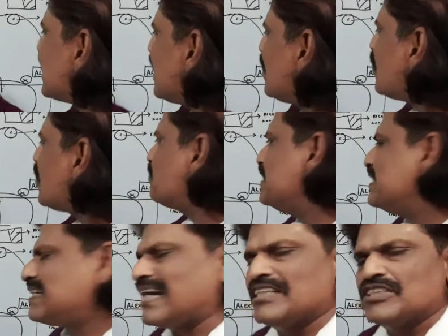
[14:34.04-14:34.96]
cannot
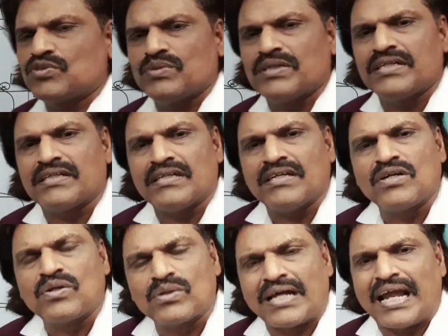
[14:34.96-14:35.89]
be
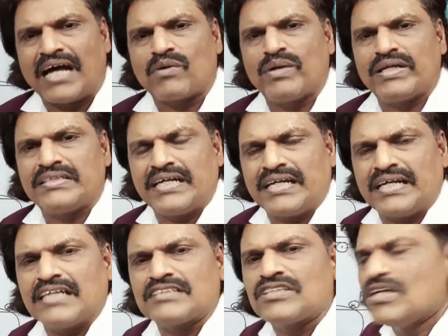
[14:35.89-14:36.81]
transferred to the language
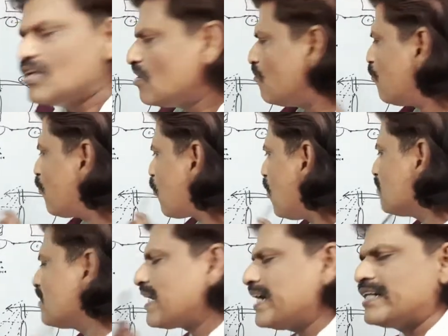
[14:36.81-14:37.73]
areas
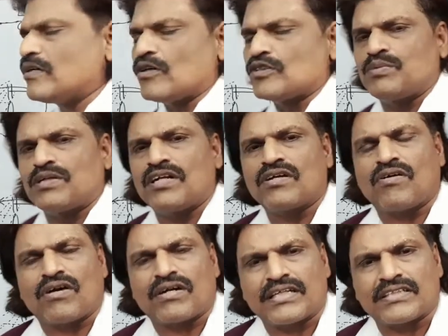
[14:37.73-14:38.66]
from the right occipital
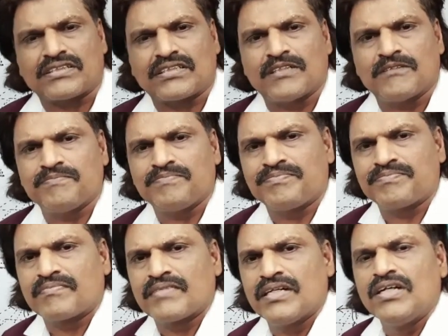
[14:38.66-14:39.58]
cortex.
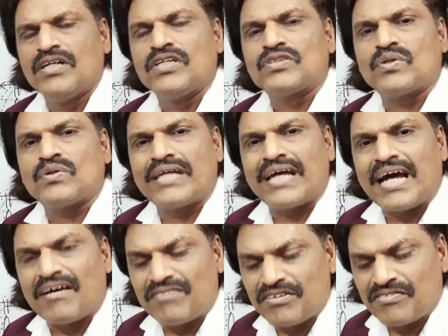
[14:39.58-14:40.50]
So they
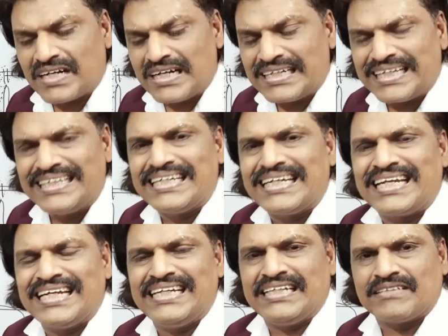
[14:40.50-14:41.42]
have difficulty in
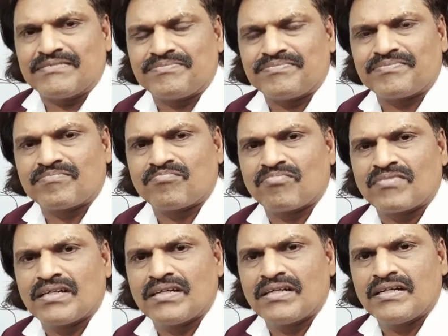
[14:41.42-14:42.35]
reading.
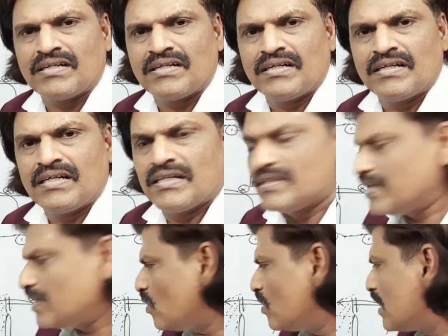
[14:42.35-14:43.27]

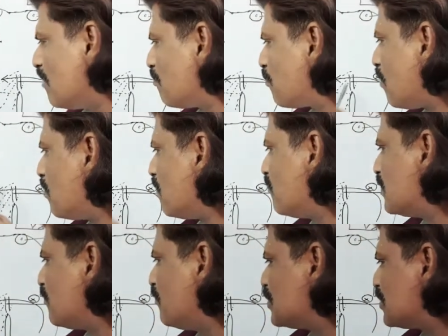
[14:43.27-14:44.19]
They don't have problem with
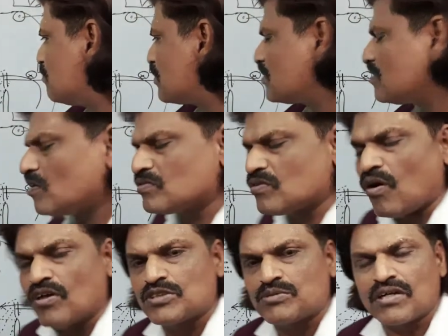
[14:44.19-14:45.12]
the vision because the
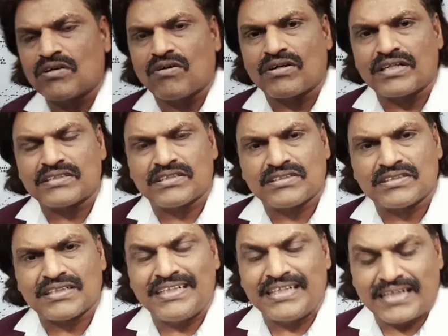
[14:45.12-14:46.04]
occipital cortex
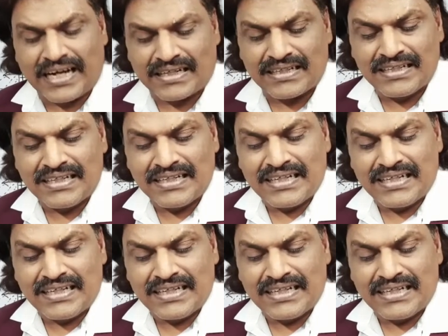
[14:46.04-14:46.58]
is intact.